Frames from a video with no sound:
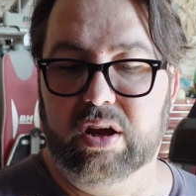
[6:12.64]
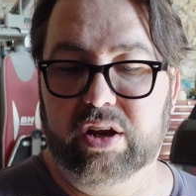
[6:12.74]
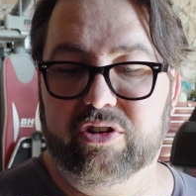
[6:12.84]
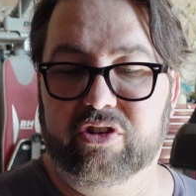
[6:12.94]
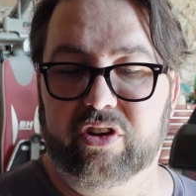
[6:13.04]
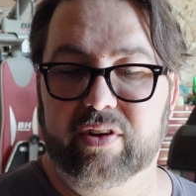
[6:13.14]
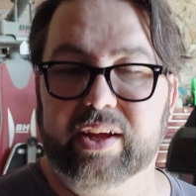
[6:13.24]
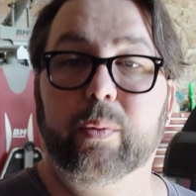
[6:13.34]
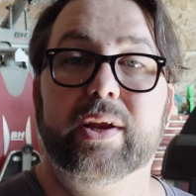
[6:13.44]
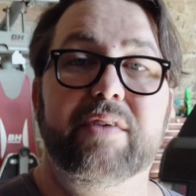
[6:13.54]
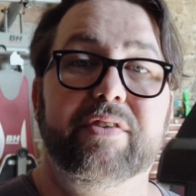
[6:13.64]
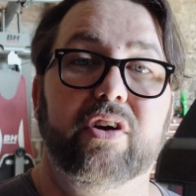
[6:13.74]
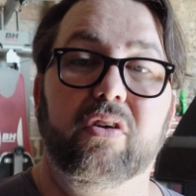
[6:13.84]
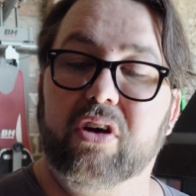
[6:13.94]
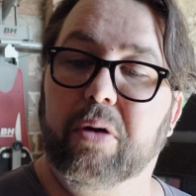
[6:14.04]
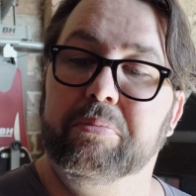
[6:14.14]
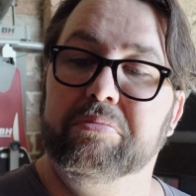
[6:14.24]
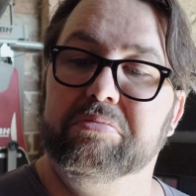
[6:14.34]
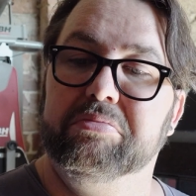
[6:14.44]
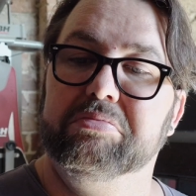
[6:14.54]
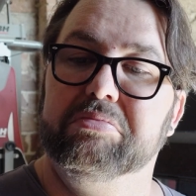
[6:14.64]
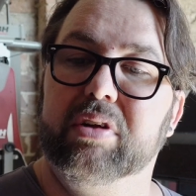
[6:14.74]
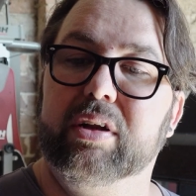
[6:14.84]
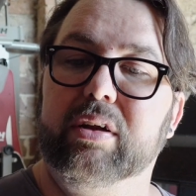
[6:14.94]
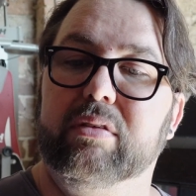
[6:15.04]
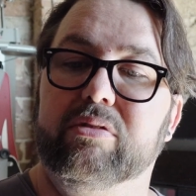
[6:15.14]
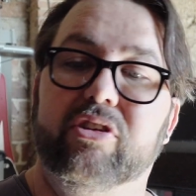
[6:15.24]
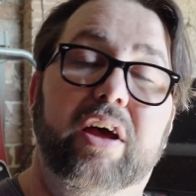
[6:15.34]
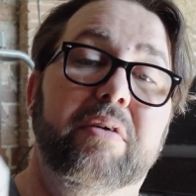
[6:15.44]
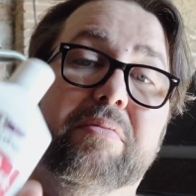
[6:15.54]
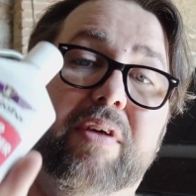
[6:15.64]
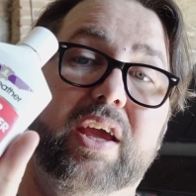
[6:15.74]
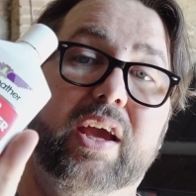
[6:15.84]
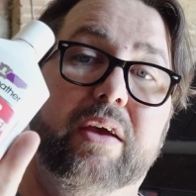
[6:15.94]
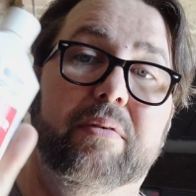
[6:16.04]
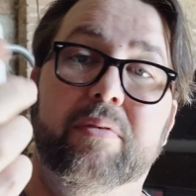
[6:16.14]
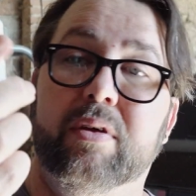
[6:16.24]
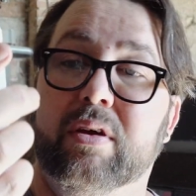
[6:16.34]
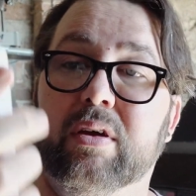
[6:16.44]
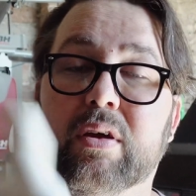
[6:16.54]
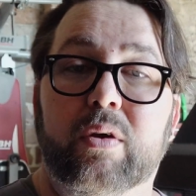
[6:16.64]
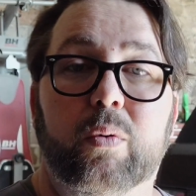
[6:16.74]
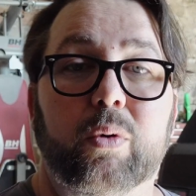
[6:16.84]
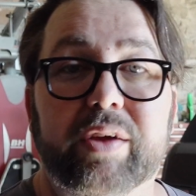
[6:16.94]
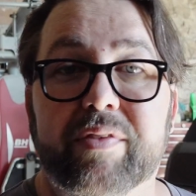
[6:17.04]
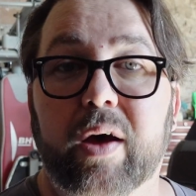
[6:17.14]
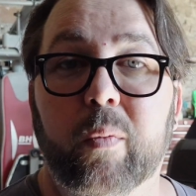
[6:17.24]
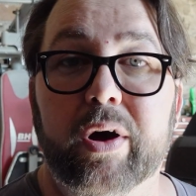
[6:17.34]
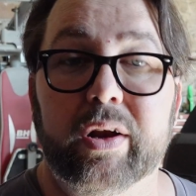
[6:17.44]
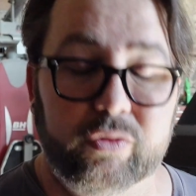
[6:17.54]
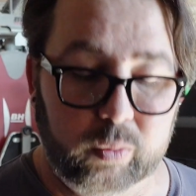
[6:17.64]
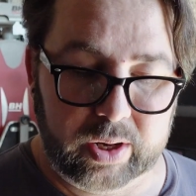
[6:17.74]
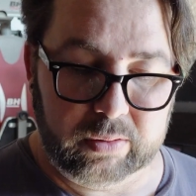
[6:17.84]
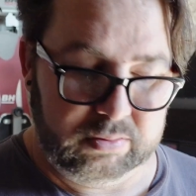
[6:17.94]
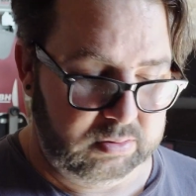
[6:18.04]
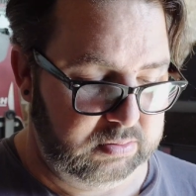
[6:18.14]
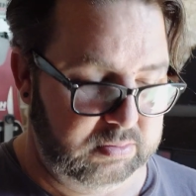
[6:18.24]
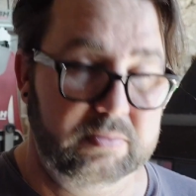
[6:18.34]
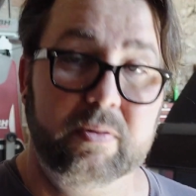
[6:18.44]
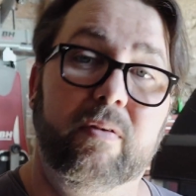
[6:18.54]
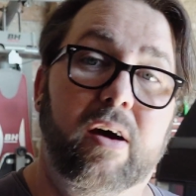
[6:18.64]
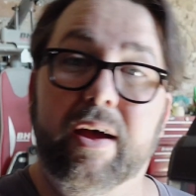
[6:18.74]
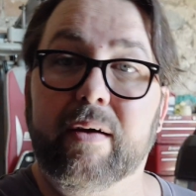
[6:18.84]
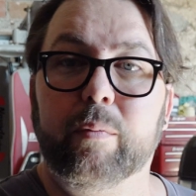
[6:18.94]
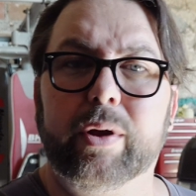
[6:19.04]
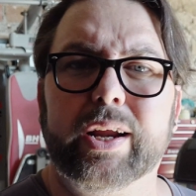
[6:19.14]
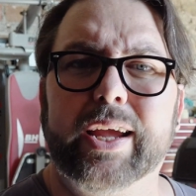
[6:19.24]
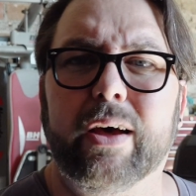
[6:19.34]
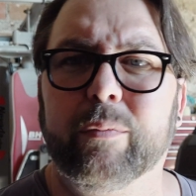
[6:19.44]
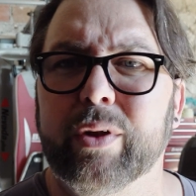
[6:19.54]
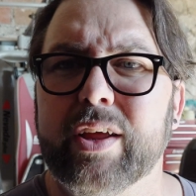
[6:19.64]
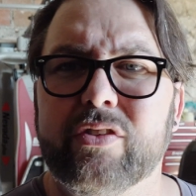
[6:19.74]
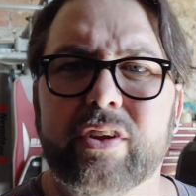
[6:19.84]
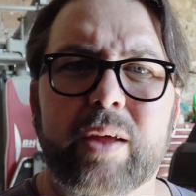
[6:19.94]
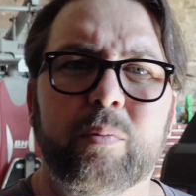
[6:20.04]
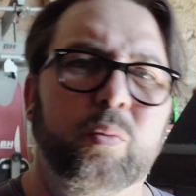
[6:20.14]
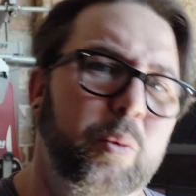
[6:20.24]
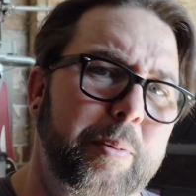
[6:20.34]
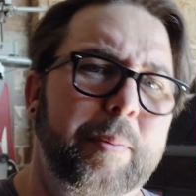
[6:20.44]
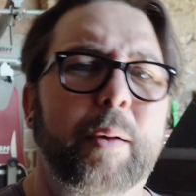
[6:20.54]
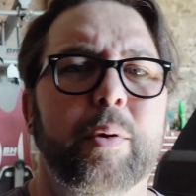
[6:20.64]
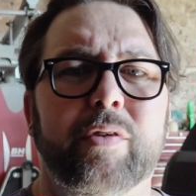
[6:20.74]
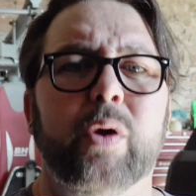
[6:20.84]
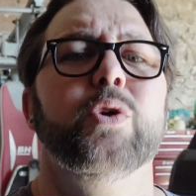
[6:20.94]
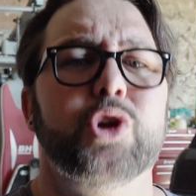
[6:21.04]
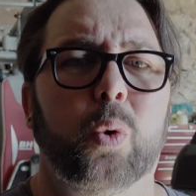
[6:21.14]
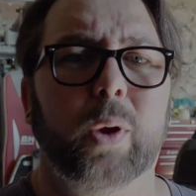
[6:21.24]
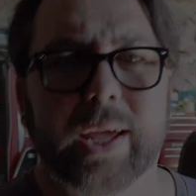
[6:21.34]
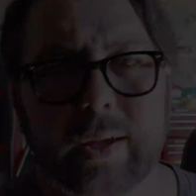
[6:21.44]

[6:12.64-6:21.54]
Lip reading: Just says liquidleather.com. So there you go. we'll give that a whirl as well. Right, we're going to get on with this and then we'll be back with you shortly.